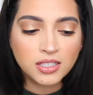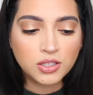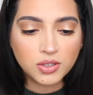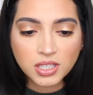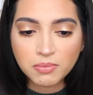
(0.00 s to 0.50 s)

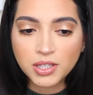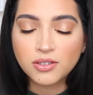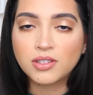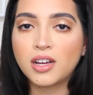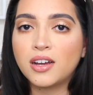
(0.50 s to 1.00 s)
Do something
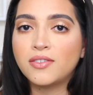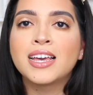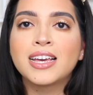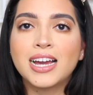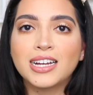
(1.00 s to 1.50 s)
you love.
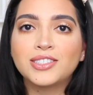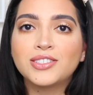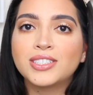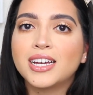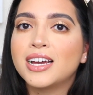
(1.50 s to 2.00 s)

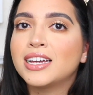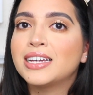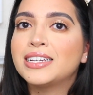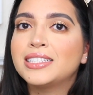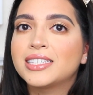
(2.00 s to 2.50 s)

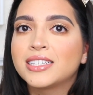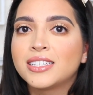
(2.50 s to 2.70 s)
Exercise,